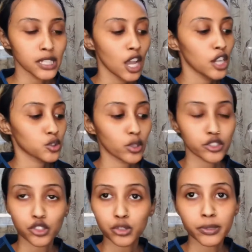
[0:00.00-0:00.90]
So
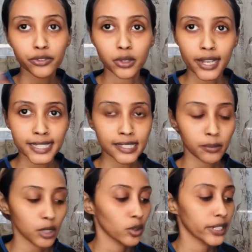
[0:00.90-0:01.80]
excuse me if you guys see me
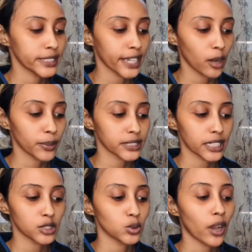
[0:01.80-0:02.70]
looking down because I
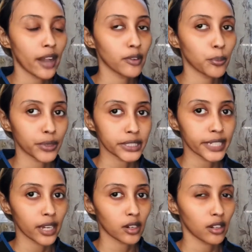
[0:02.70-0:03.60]
do have a
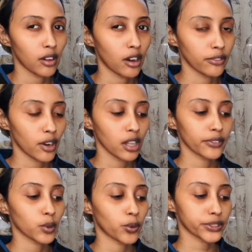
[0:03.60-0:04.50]
printout of all of the
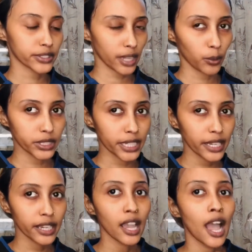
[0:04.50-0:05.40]
courses that we take.
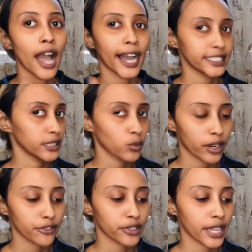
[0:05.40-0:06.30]
I didn't want to
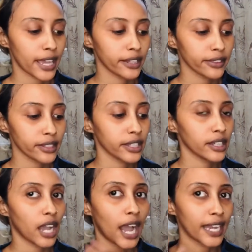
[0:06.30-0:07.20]
forget anything.
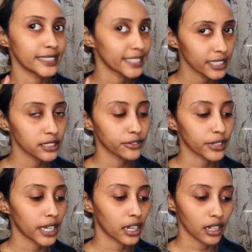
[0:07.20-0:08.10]
I tend to forget
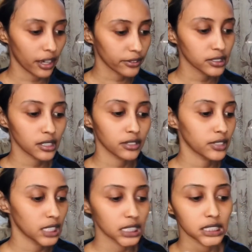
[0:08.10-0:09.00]
a lot of stuff
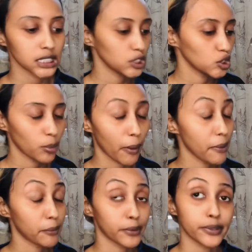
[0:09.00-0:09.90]
because, you know, my
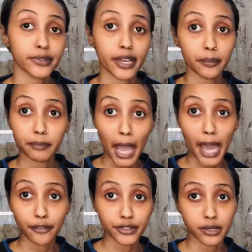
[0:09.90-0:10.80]
memory is getting bad
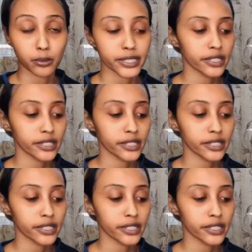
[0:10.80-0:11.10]
for some reason.